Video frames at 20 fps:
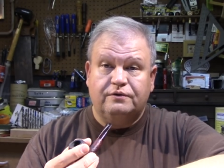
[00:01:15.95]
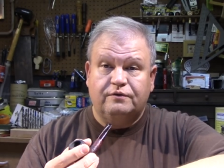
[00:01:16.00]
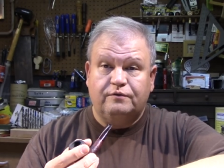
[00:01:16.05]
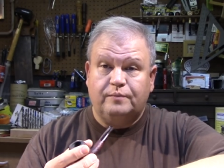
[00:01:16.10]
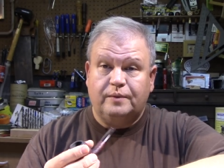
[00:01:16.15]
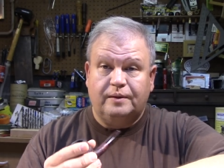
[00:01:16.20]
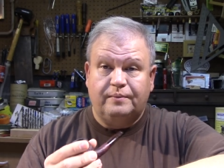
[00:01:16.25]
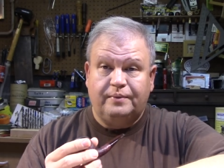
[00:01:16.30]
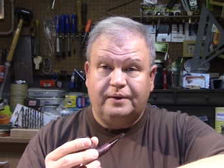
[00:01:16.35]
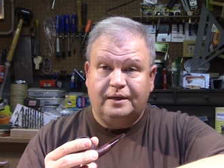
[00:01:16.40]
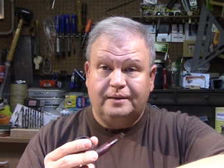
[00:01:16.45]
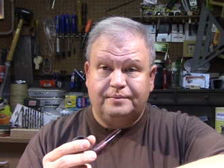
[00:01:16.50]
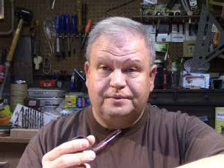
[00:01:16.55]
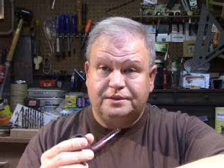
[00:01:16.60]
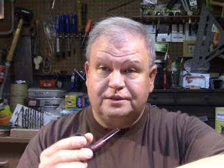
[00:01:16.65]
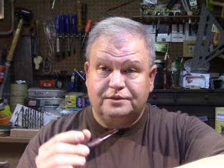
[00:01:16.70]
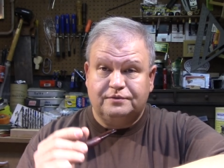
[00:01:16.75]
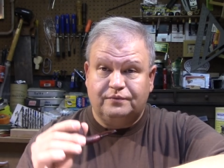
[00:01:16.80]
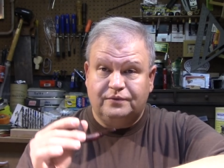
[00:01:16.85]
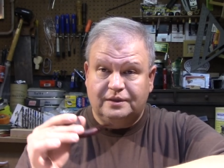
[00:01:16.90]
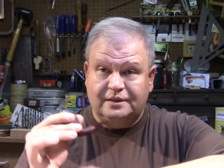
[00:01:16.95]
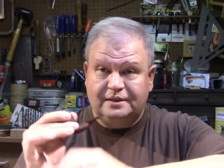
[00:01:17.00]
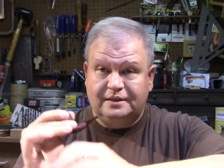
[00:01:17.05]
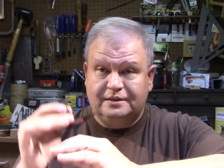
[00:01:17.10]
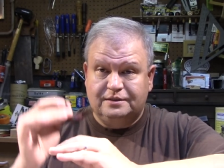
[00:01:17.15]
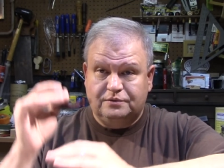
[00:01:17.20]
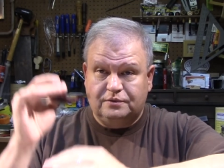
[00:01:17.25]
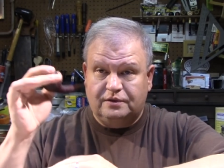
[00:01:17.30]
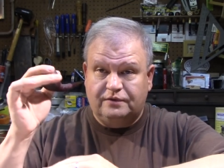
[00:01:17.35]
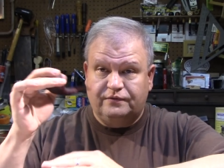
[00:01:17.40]
of my pipes just really
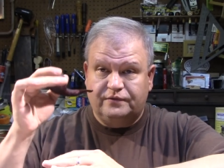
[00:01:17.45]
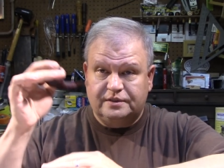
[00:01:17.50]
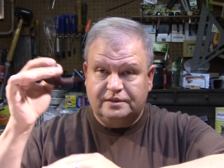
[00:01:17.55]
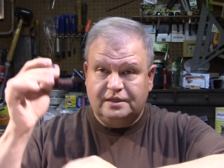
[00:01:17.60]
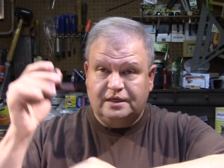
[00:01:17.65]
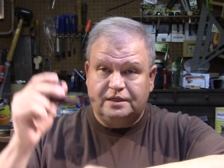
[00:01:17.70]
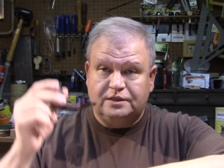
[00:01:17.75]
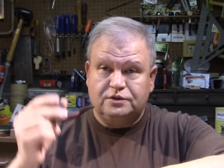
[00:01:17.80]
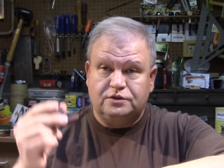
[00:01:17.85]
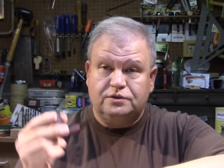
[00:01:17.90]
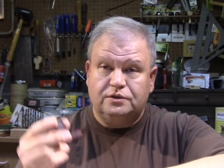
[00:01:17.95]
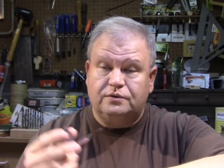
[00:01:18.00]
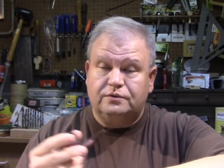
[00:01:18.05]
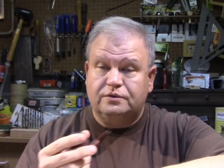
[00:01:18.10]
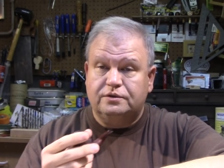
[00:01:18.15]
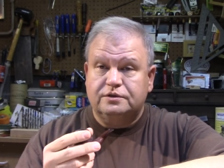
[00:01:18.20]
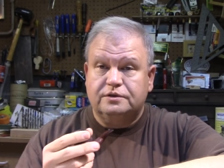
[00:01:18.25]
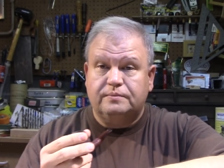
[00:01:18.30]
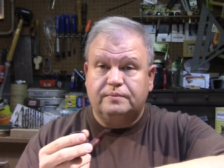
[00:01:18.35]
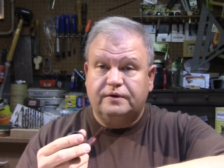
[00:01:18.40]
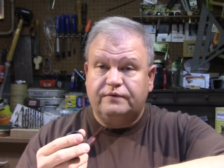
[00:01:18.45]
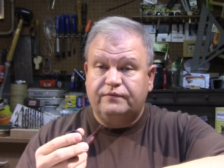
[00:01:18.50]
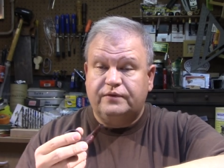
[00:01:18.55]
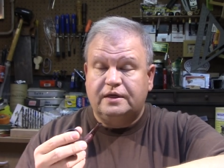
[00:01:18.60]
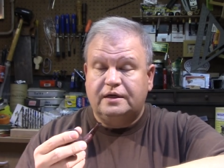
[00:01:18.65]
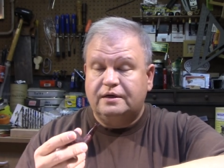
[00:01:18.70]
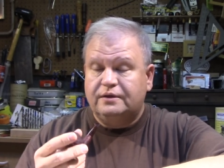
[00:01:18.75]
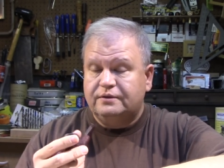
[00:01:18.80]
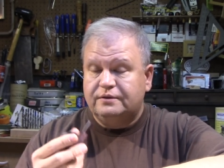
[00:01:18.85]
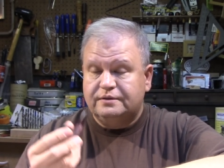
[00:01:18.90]
sort of is head and shoulders above
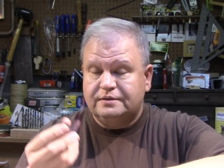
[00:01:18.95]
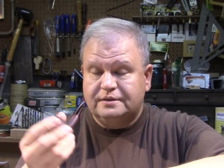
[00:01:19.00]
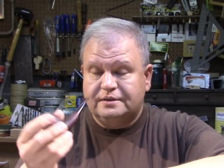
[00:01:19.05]
the others,